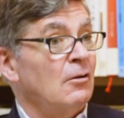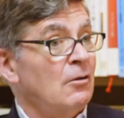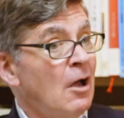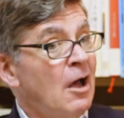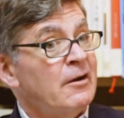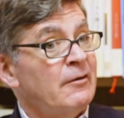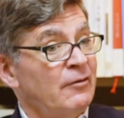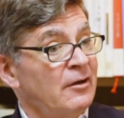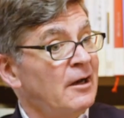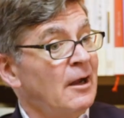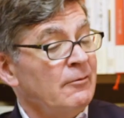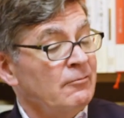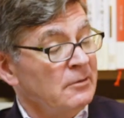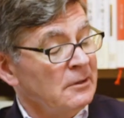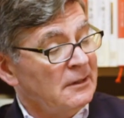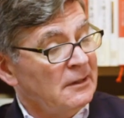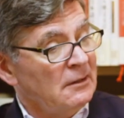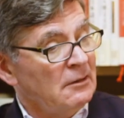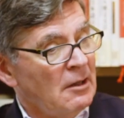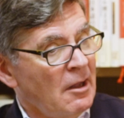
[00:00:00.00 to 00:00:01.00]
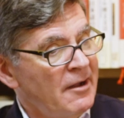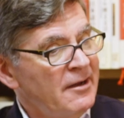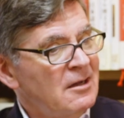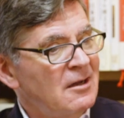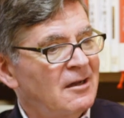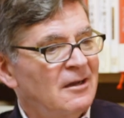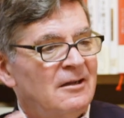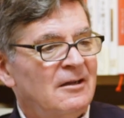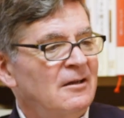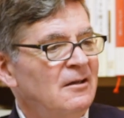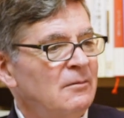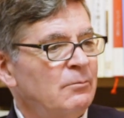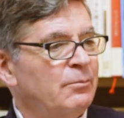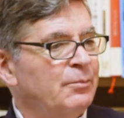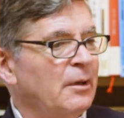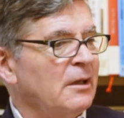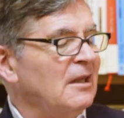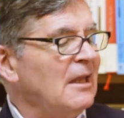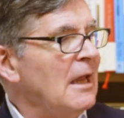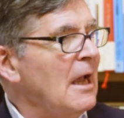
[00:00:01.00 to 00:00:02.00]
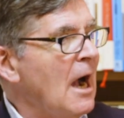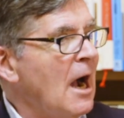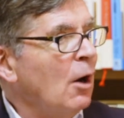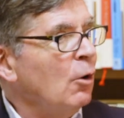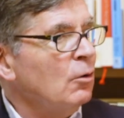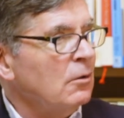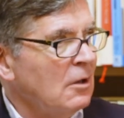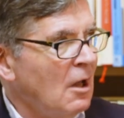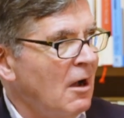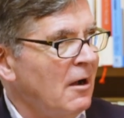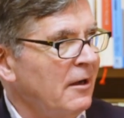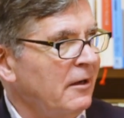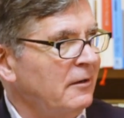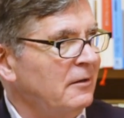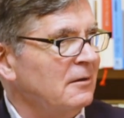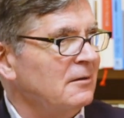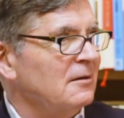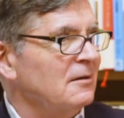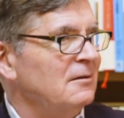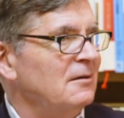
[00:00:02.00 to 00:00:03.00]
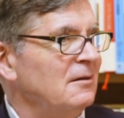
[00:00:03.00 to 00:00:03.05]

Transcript: and a lot of it I really like, but the outline